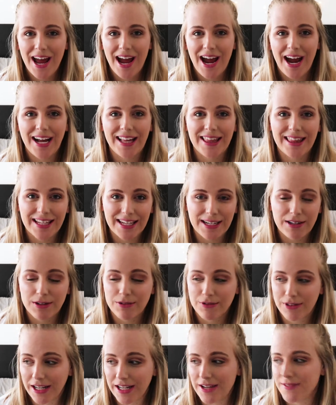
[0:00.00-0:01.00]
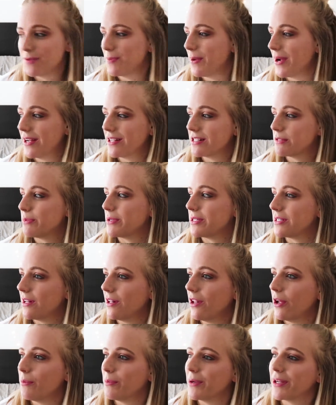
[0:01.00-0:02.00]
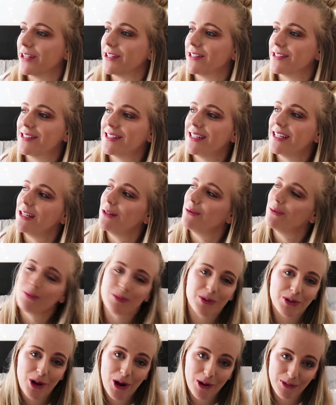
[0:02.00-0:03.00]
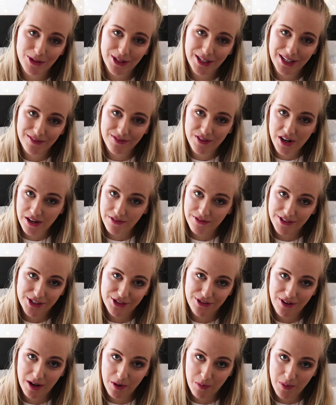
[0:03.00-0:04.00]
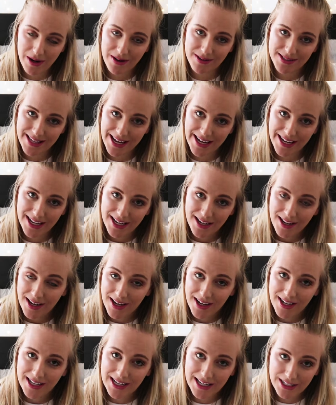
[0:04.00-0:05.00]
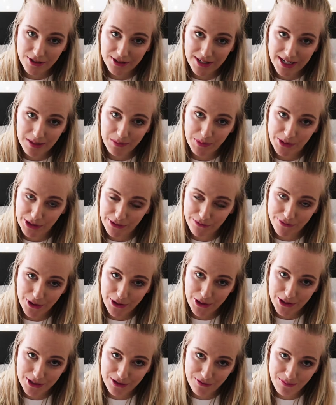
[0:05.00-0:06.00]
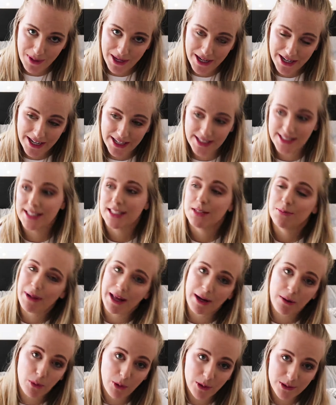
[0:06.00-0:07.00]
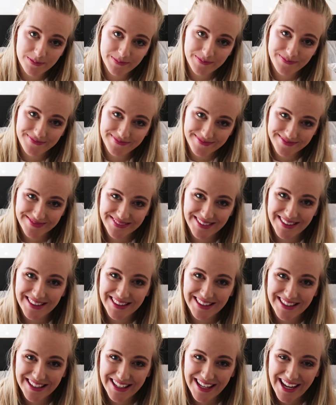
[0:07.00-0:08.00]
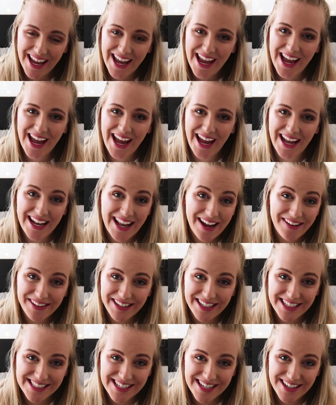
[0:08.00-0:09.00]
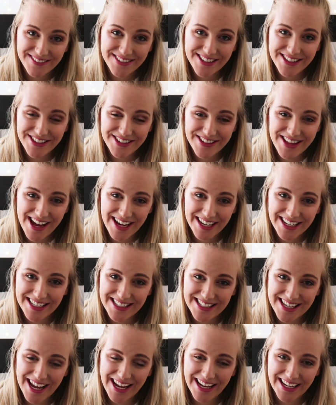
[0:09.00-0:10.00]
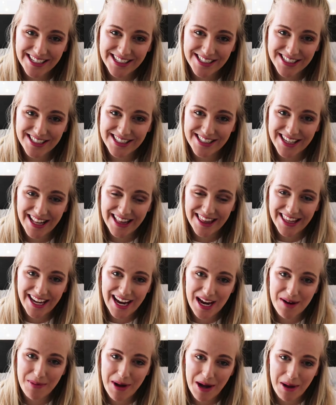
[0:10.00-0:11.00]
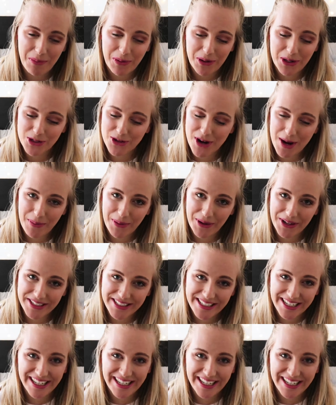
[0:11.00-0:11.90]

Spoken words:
I think relieved my husband a lot because he would often get very frustrated when I was like, can you take a million photos of me against this black wall? And now he doesn't have to do that because I can just set the camera up on a tripod,